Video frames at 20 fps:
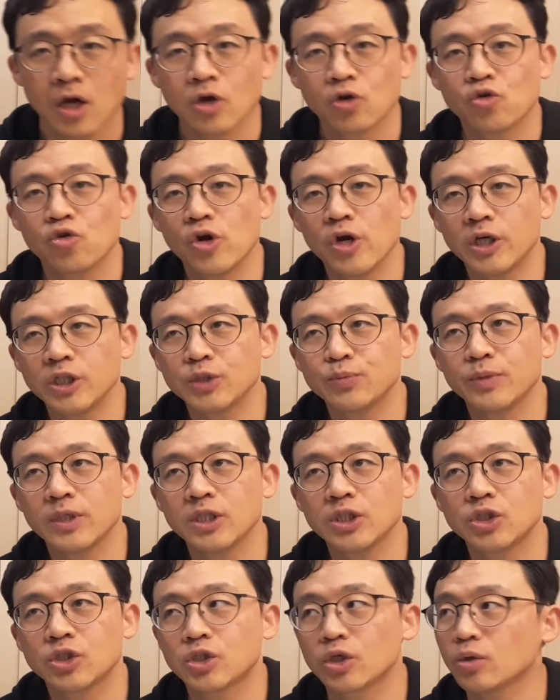Crush
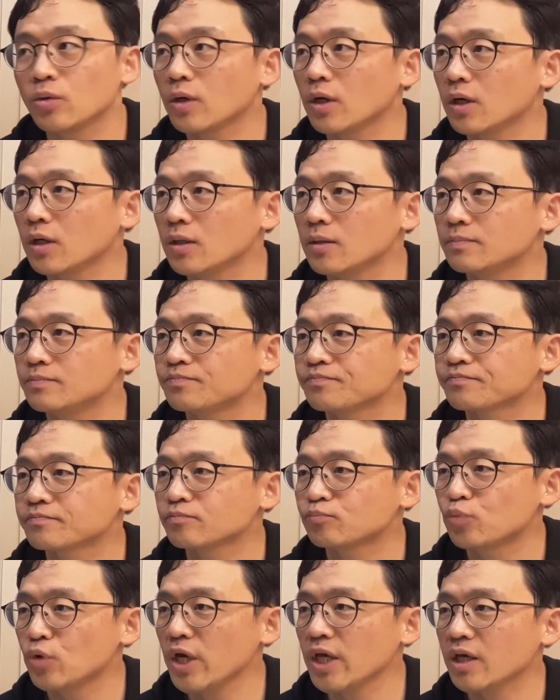means to um,
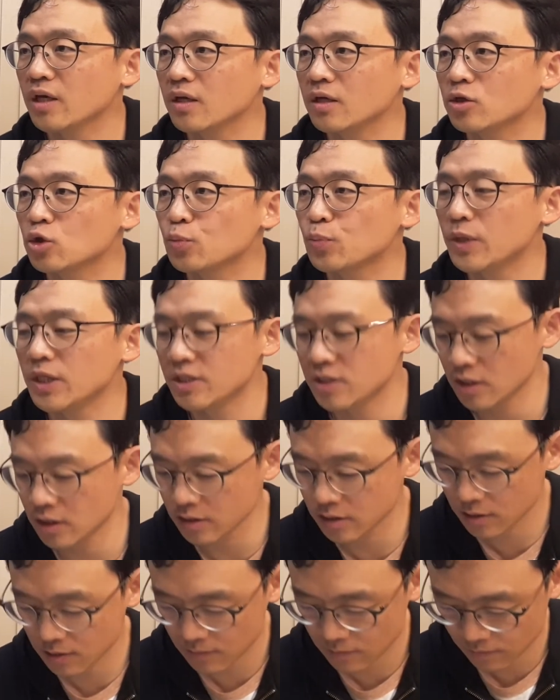break it into
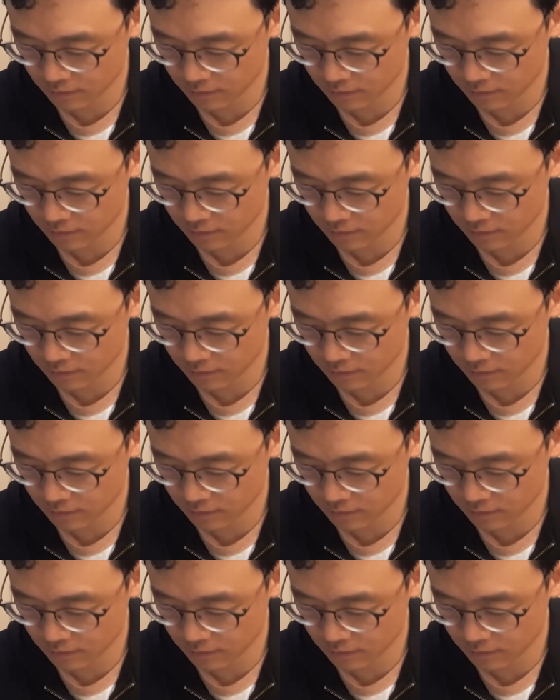pieces.